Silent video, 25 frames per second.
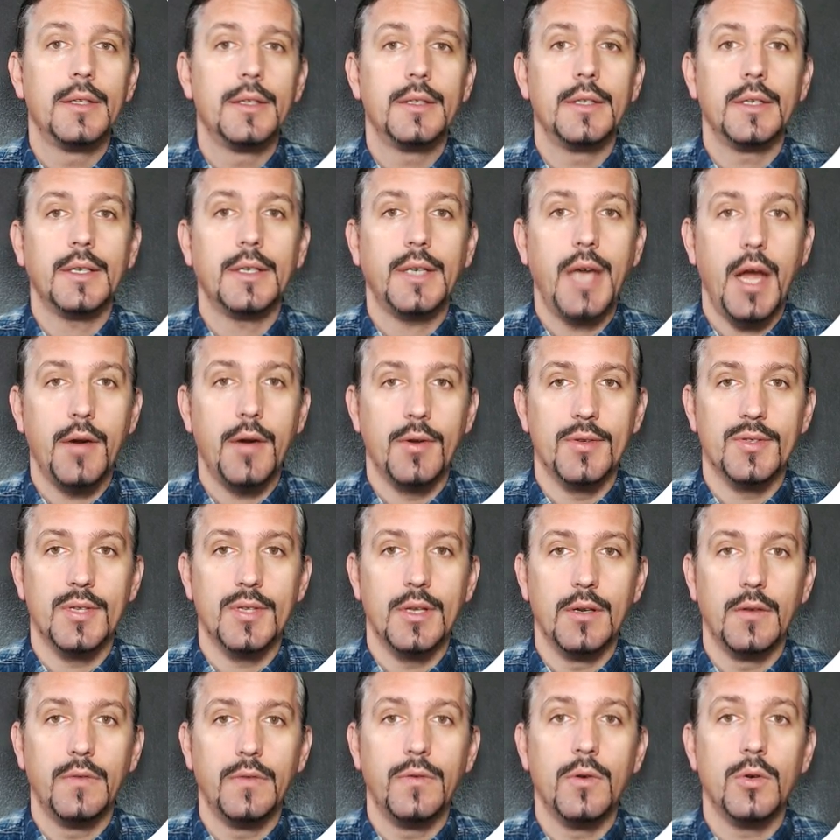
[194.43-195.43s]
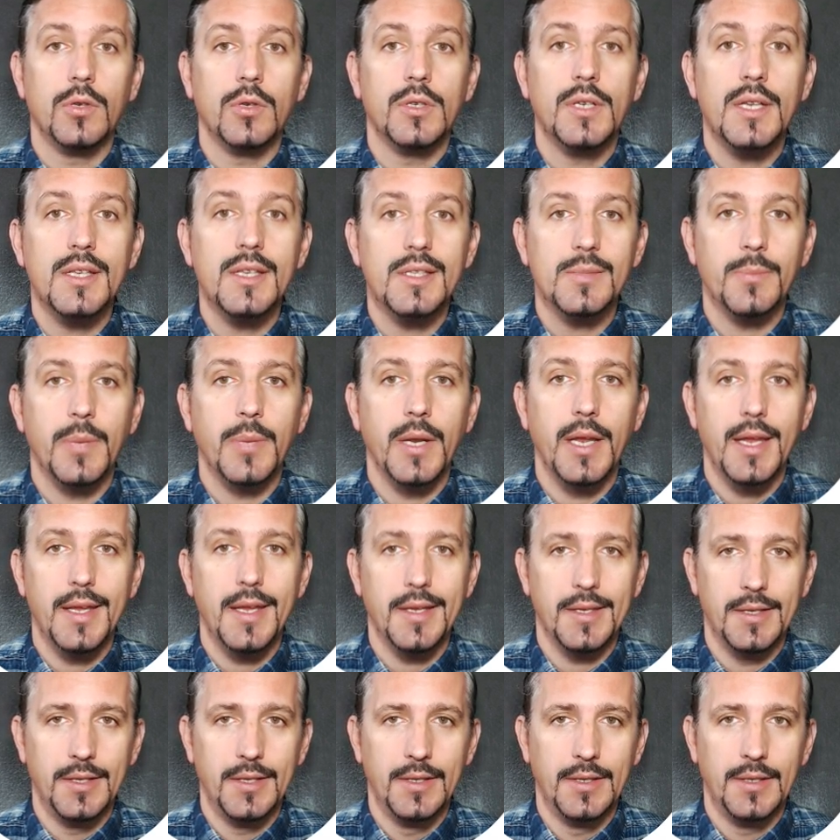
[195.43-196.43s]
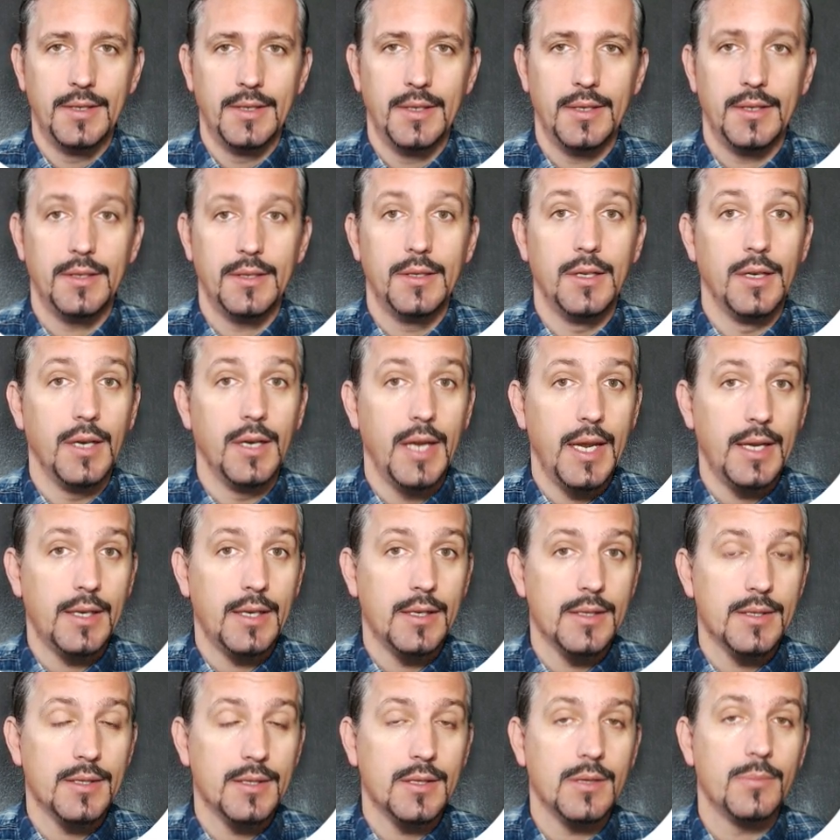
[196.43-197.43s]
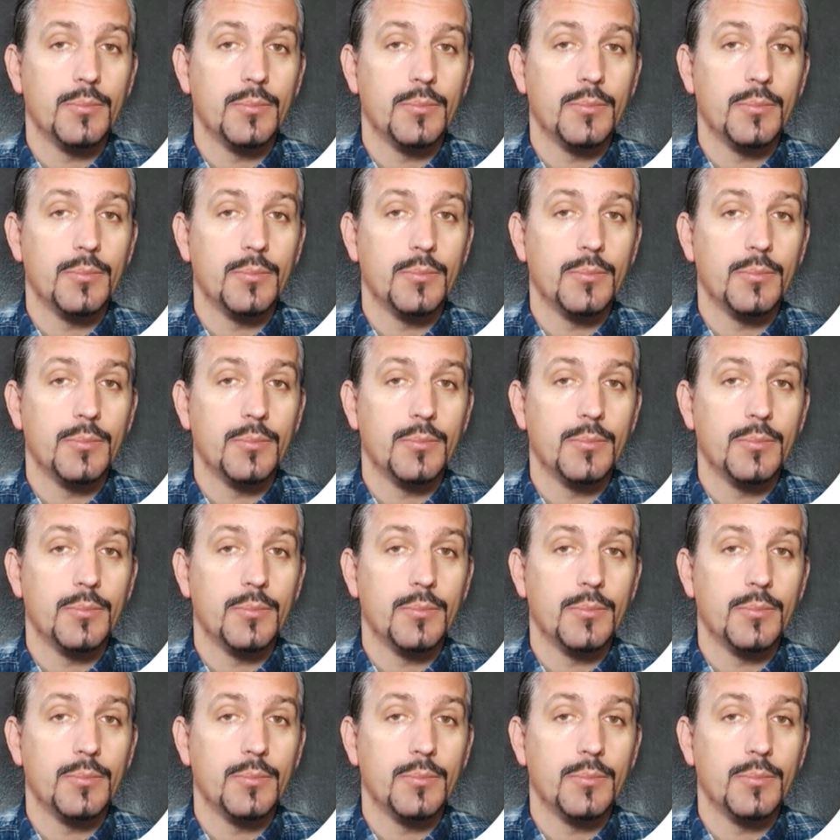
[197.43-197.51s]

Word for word: a carousel for displaying the latest